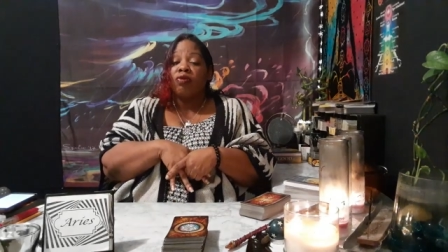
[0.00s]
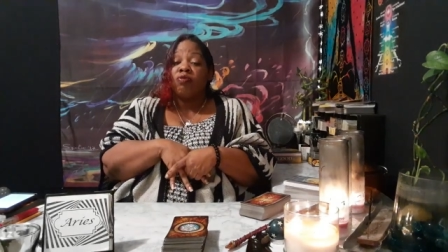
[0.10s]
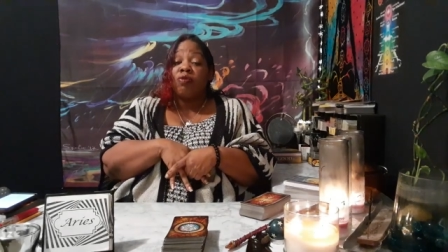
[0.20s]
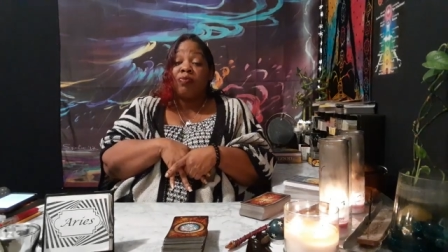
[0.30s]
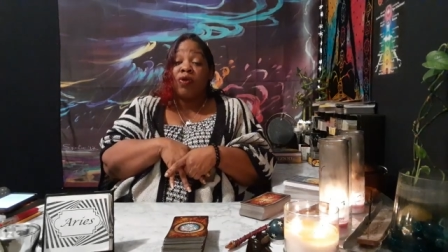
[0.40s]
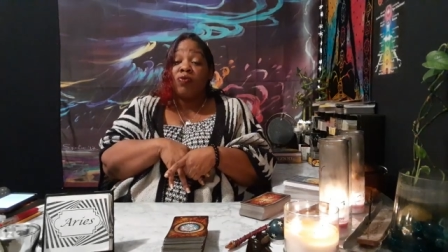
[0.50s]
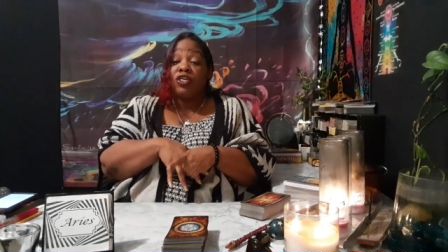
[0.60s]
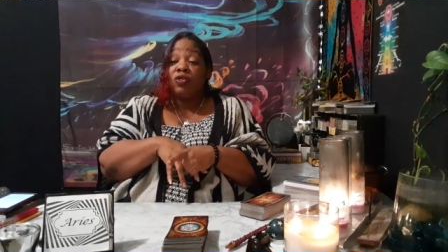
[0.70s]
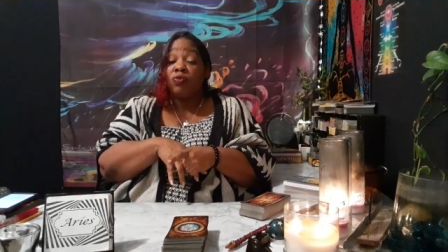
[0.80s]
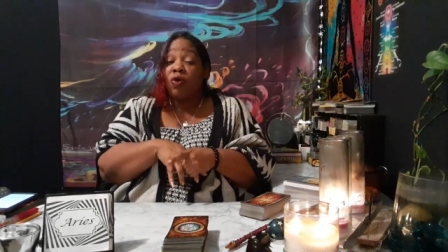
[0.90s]
Remember, only
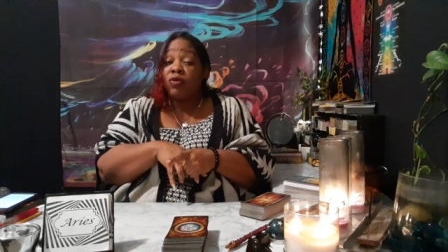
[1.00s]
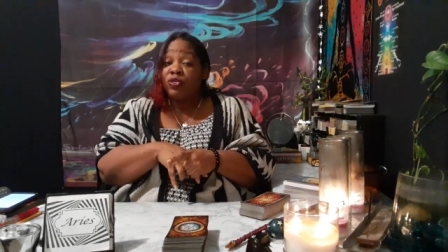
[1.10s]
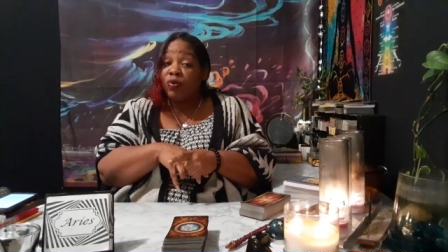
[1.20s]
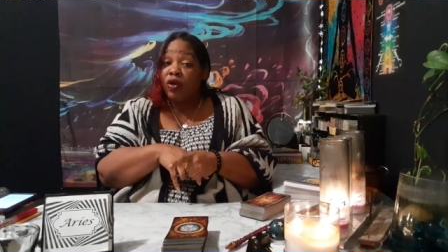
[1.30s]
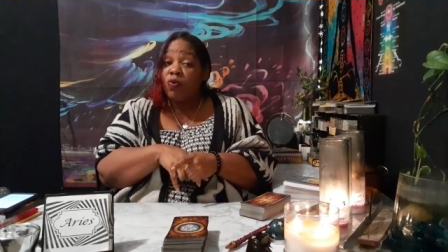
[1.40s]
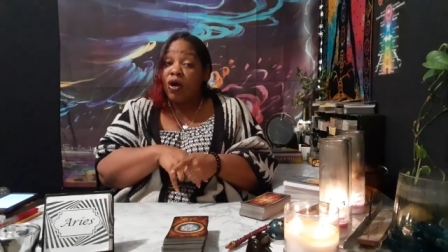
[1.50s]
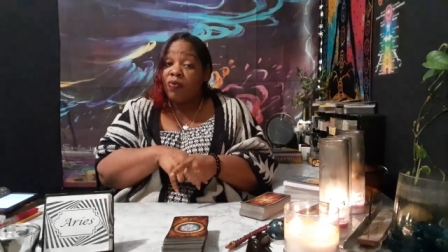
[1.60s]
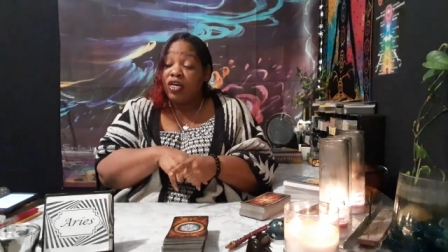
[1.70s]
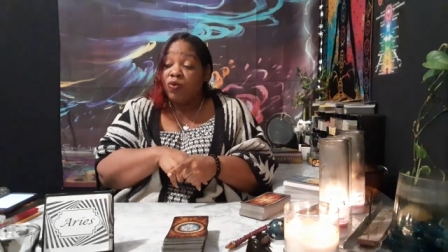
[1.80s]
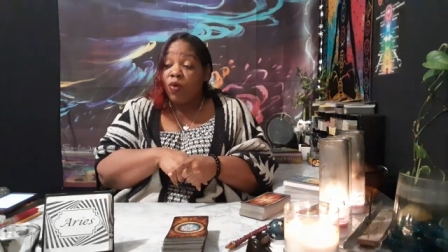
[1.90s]
you know which one or what
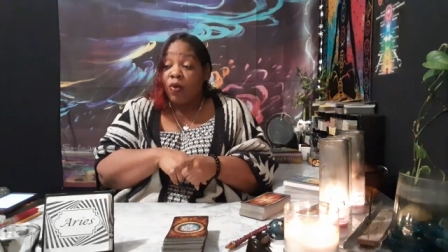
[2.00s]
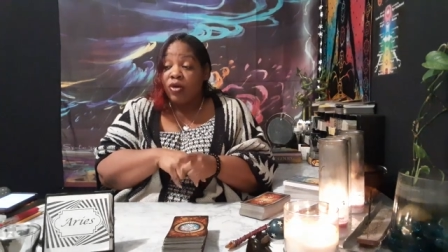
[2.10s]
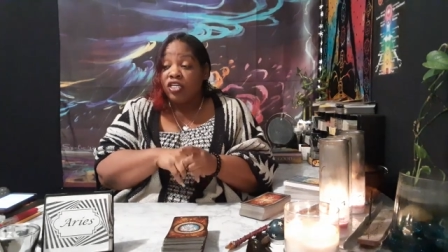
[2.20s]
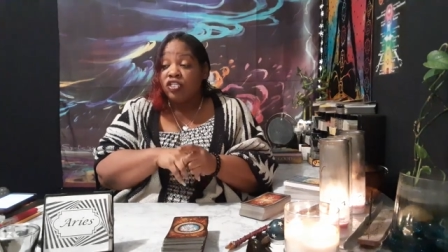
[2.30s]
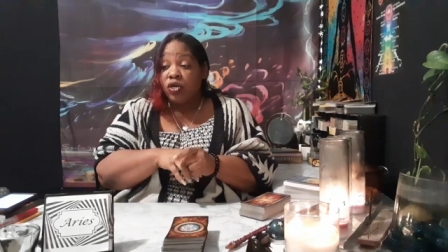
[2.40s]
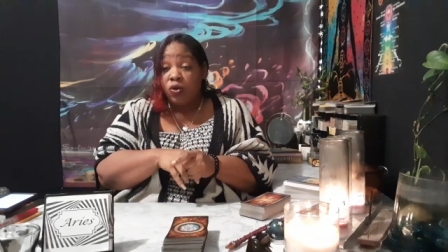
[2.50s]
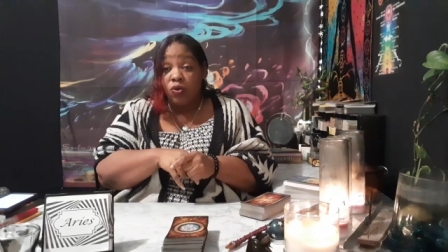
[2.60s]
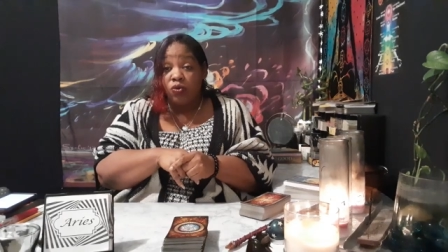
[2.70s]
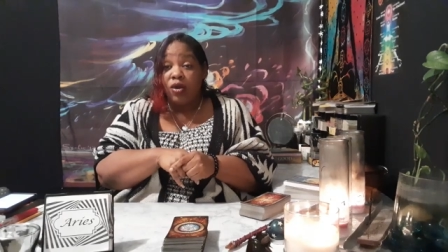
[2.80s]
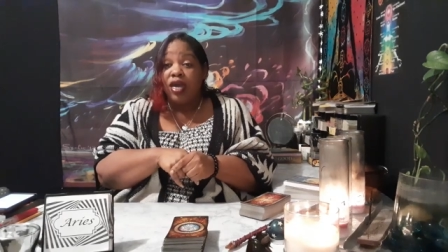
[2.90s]
one and what one is
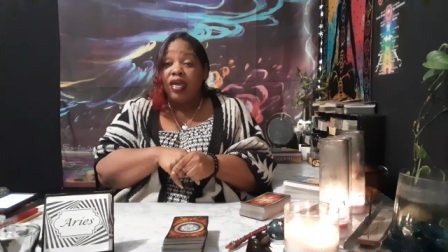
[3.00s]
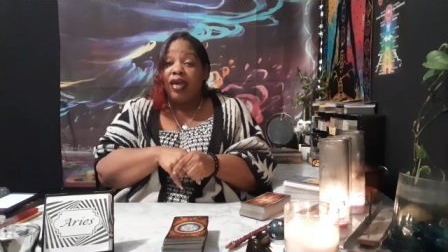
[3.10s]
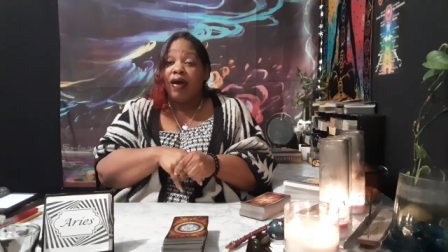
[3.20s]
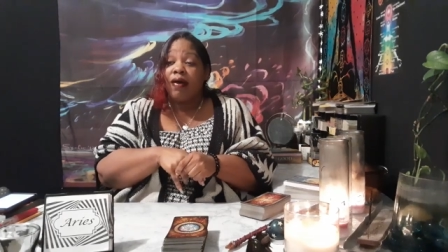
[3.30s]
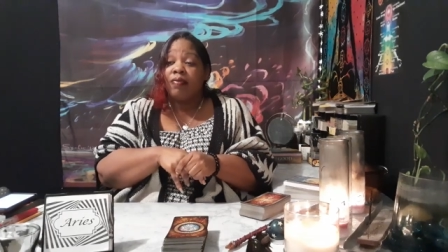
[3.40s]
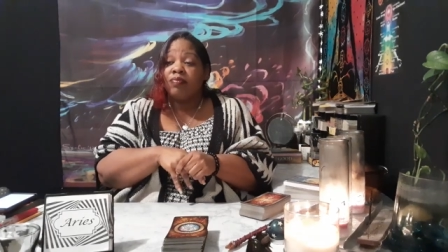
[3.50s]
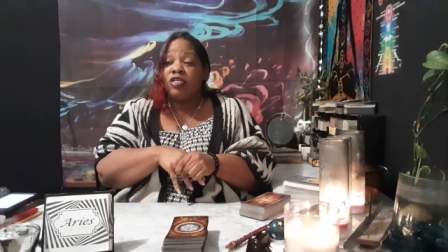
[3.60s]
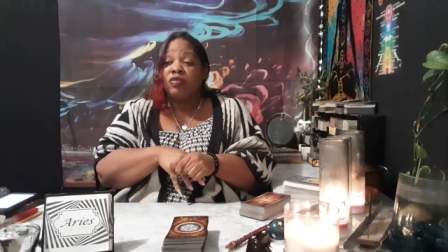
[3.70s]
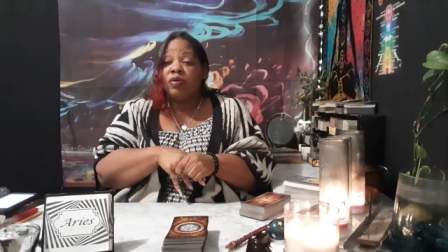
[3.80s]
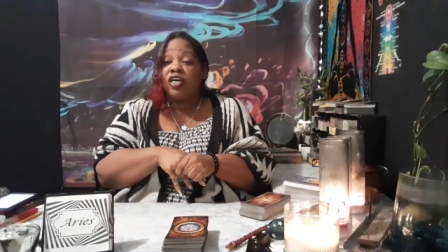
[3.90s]
who. Um,
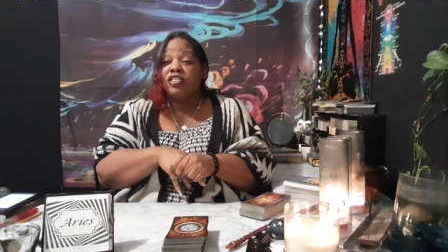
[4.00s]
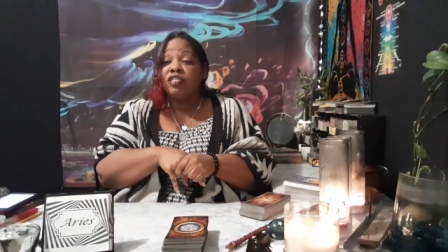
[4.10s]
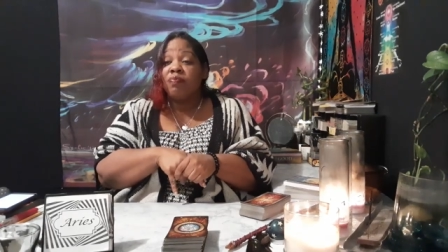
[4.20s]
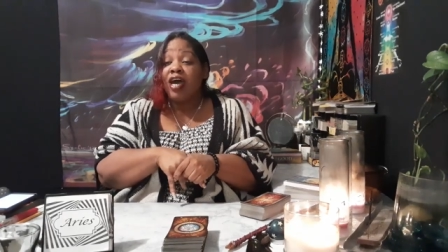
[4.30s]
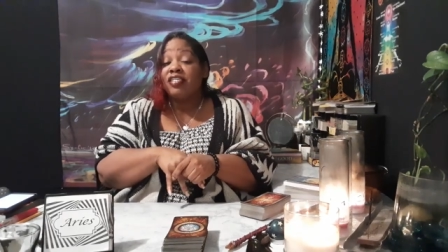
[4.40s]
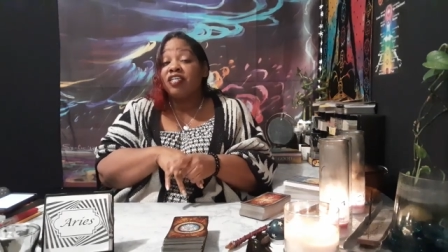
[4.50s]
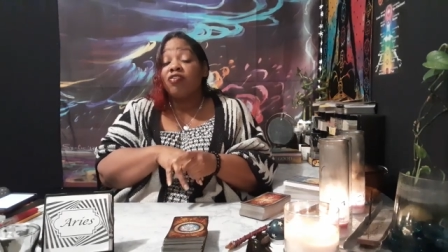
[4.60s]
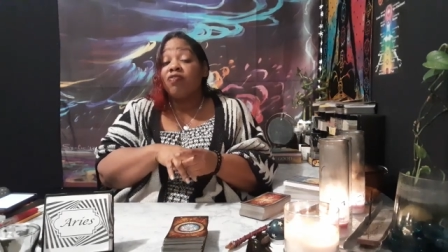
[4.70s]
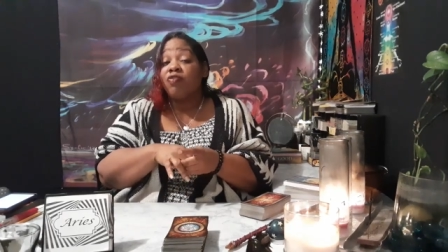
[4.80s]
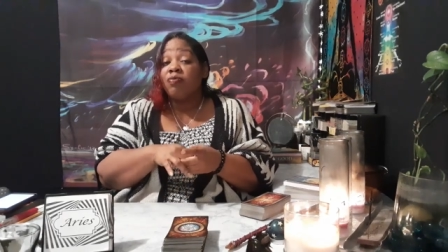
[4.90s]
just because it's a
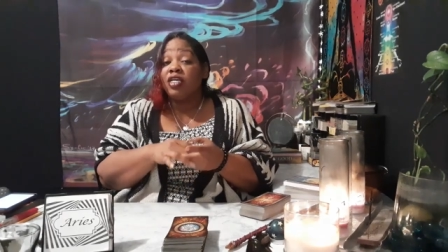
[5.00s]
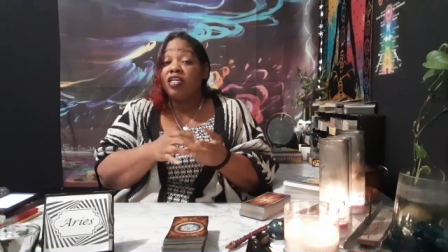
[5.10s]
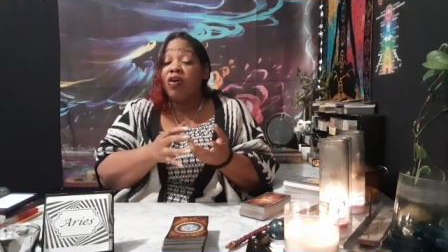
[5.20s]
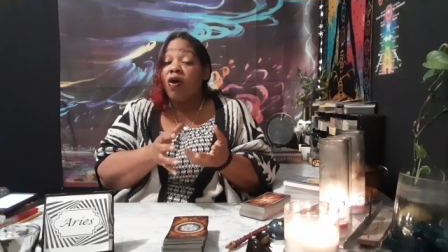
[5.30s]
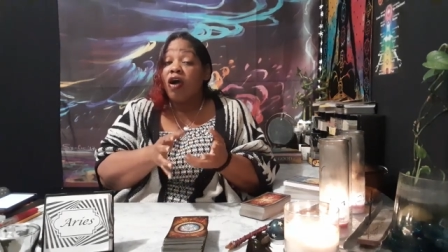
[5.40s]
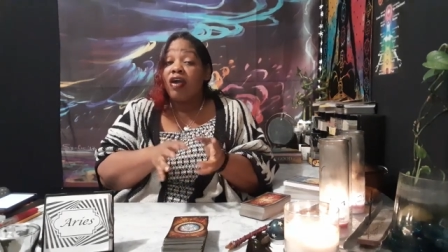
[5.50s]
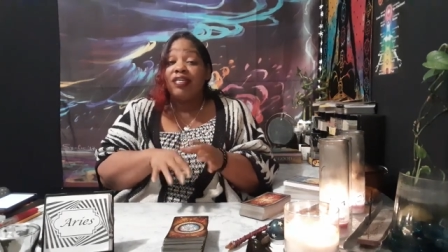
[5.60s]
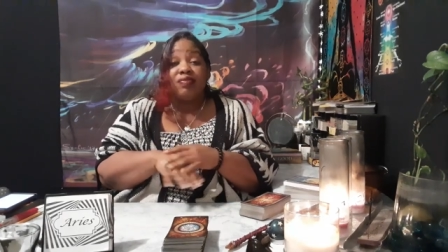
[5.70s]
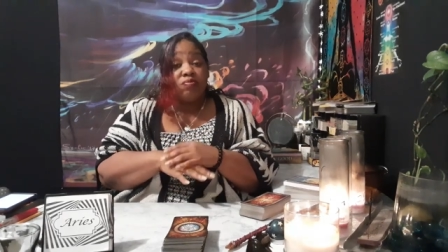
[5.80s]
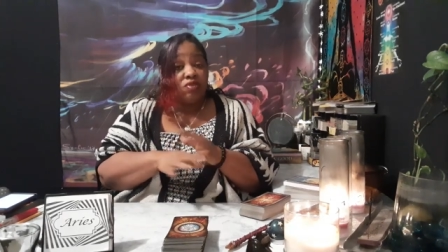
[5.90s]
masculine or feminine
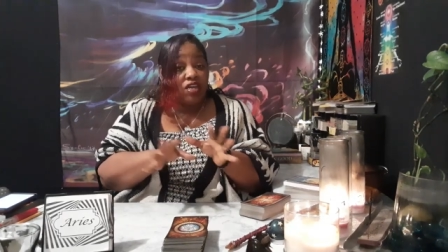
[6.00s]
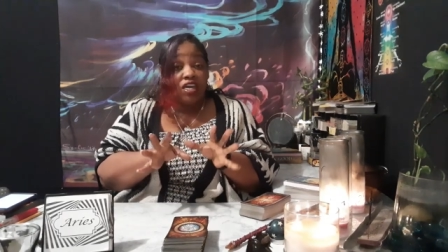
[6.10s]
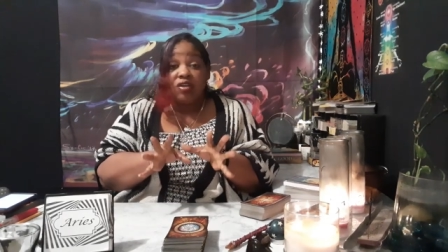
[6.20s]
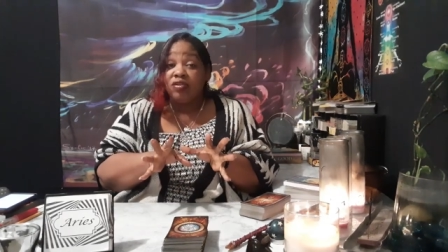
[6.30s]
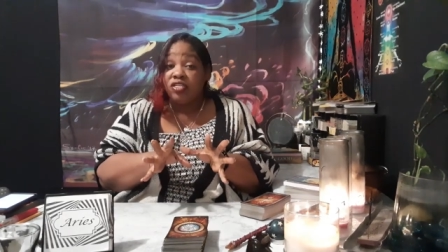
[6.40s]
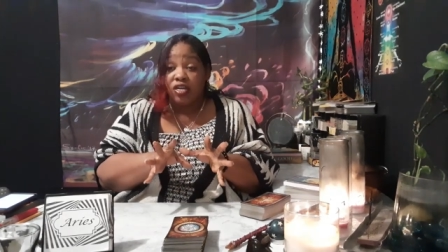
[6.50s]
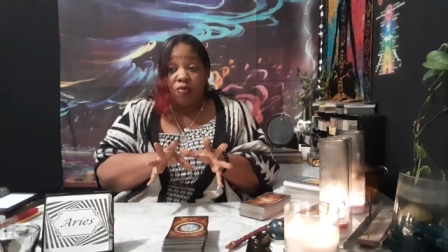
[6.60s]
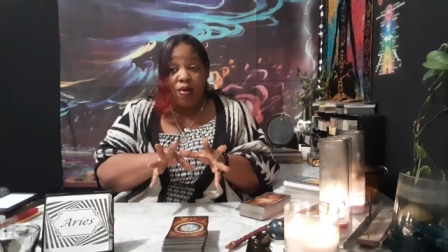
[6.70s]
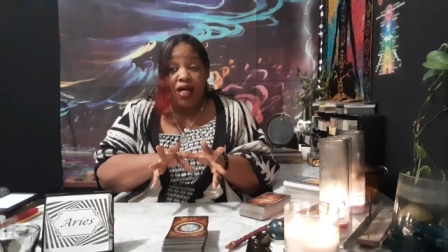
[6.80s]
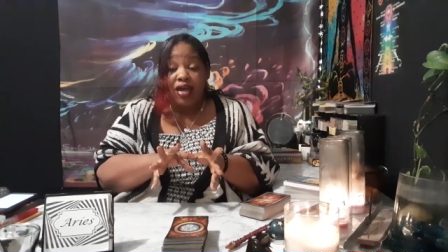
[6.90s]
card it can still
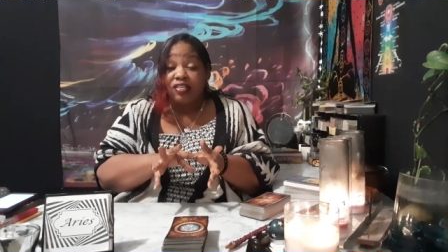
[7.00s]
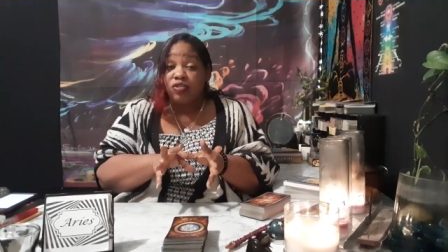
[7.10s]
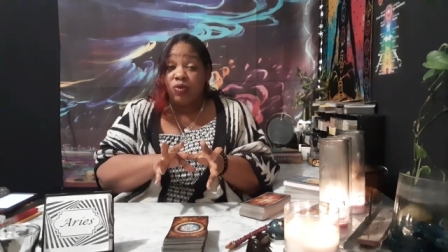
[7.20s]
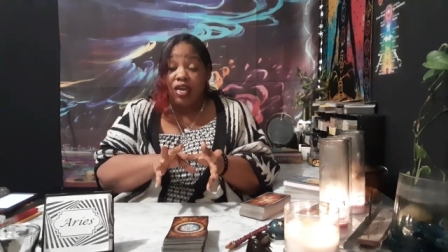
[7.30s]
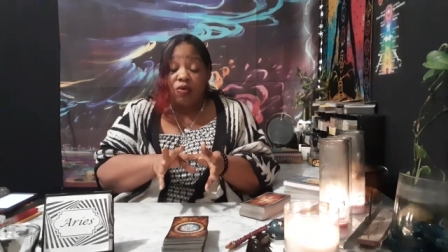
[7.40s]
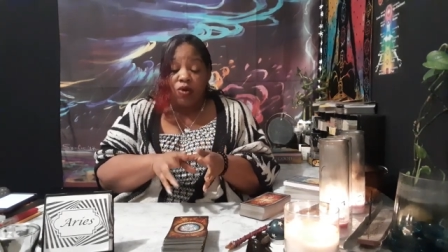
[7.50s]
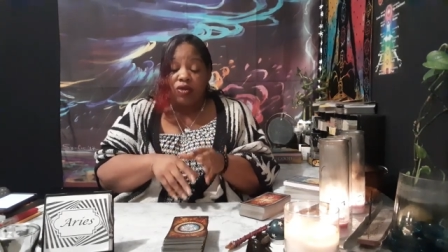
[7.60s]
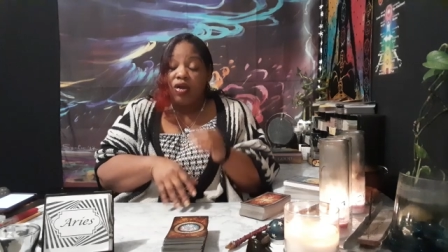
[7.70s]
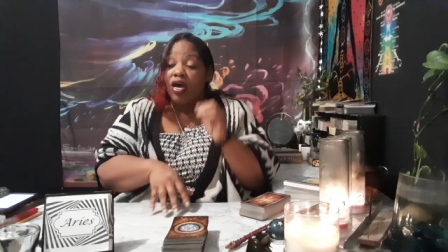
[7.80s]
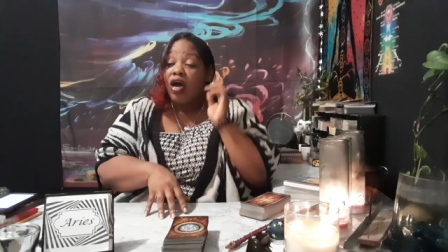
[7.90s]
apply to anyone.